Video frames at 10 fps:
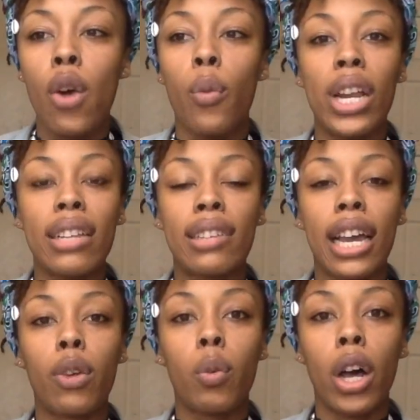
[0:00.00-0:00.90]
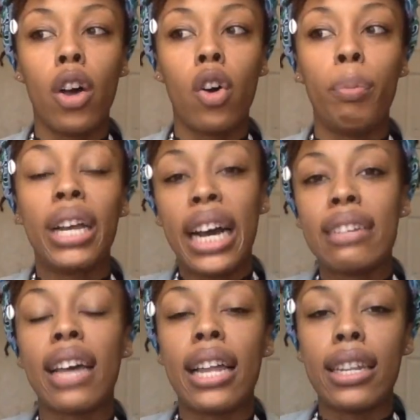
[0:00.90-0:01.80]
When it's like, well,
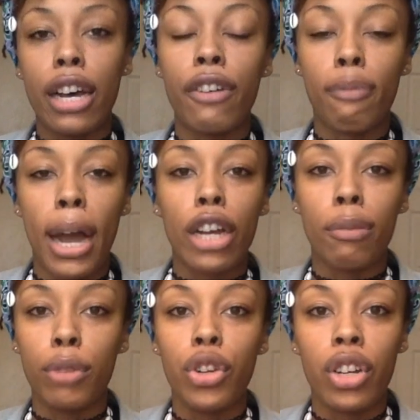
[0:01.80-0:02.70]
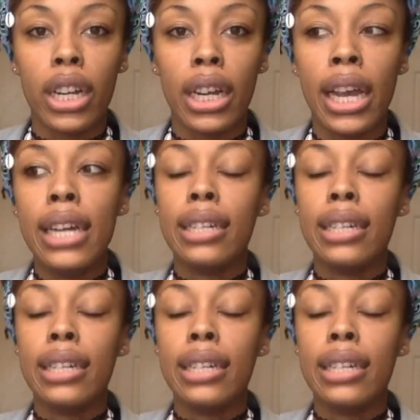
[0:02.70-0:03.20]
because I love my community